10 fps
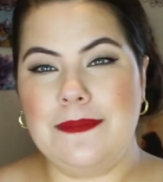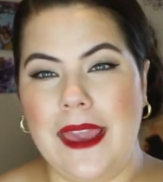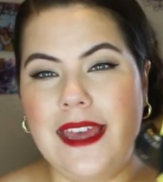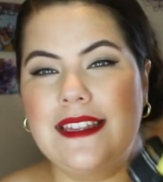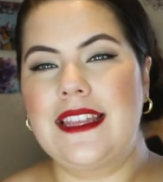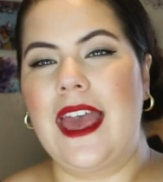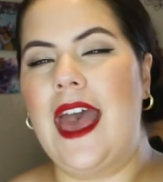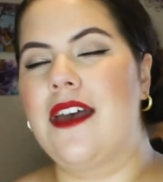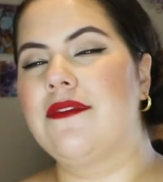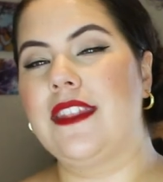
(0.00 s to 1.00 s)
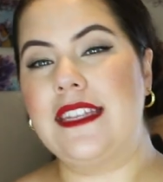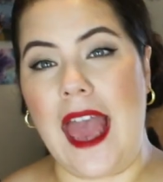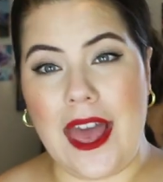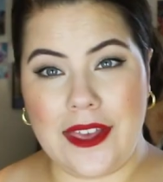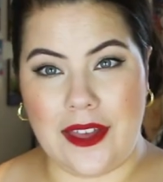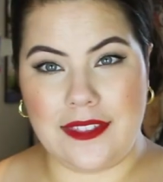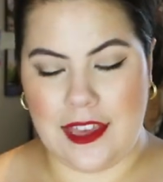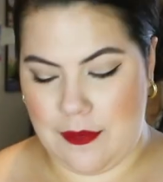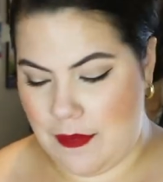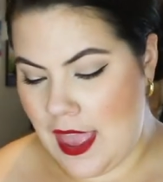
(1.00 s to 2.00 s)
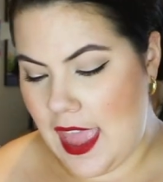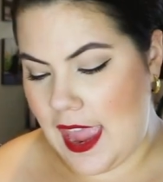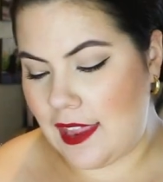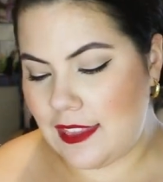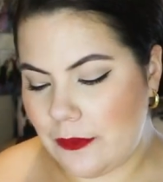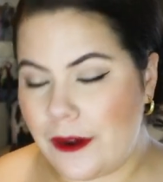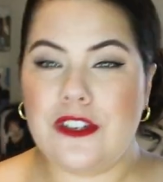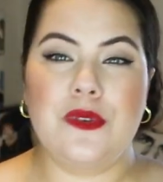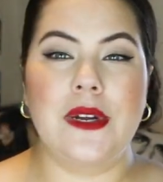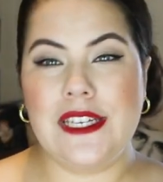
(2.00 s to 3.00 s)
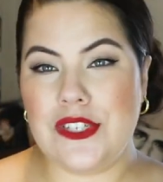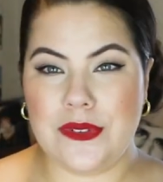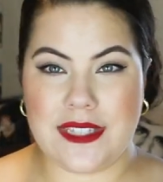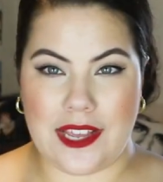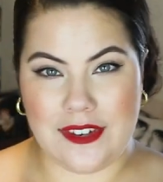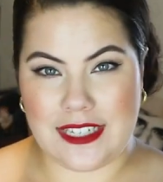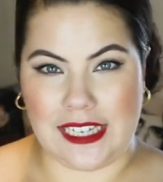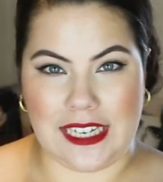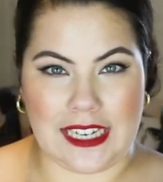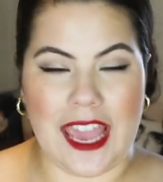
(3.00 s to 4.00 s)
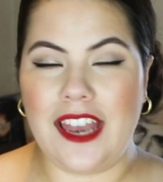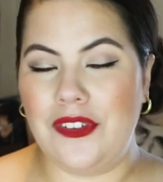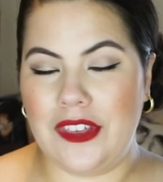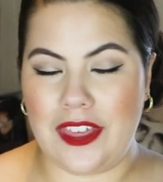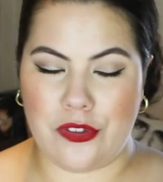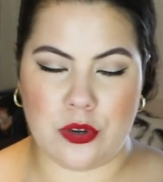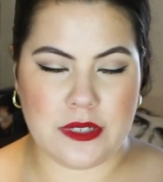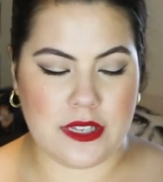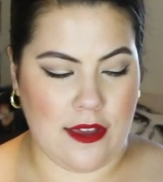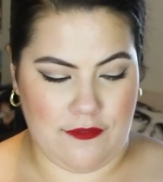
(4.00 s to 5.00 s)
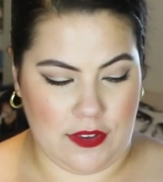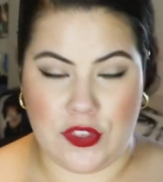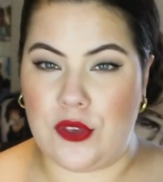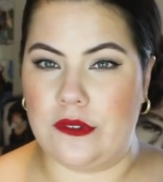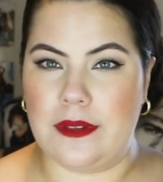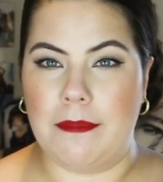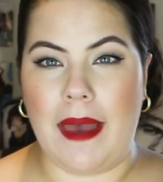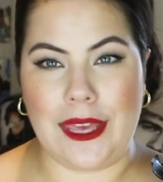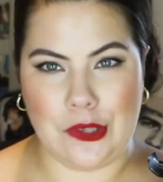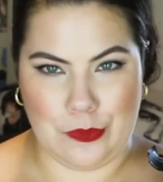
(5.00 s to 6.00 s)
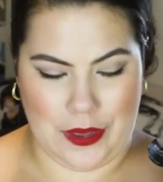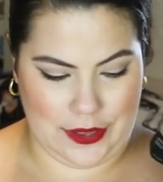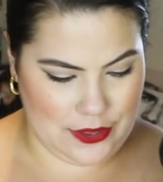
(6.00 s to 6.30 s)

pants have the tag on them, and they were twenty-two seventeen, and you can get thirty percent off if you use my coupon